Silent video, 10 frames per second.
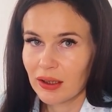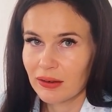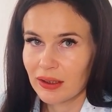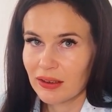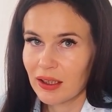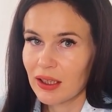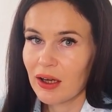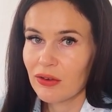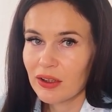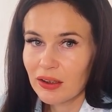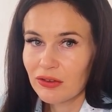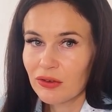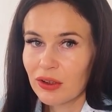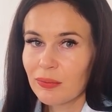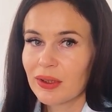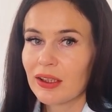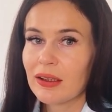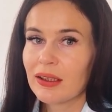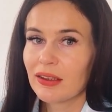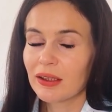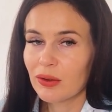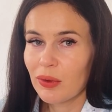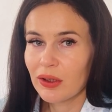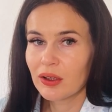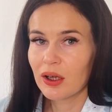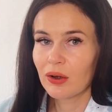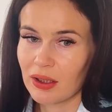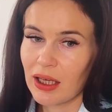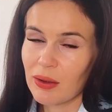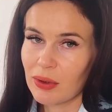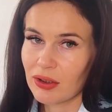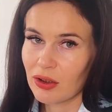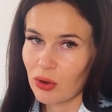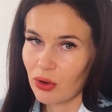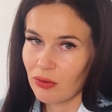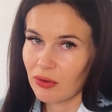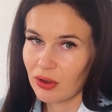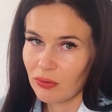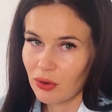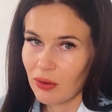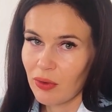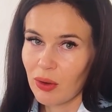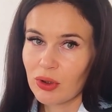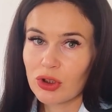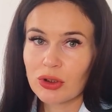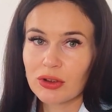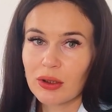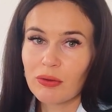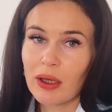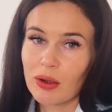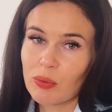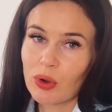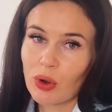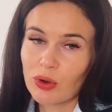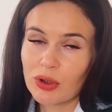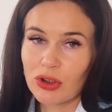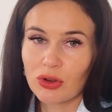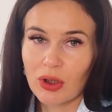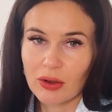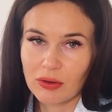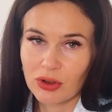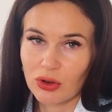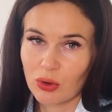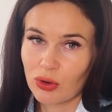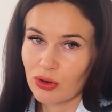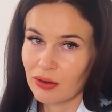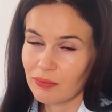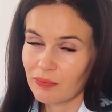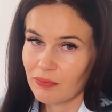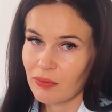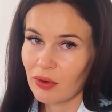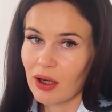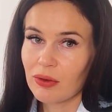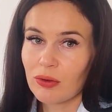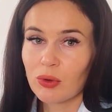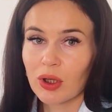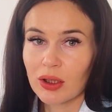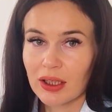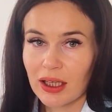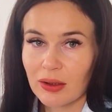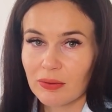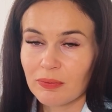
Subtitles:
This allows us to immediately see whether our game is a good fit for the publishers available on this traffic source. Traffic for our game?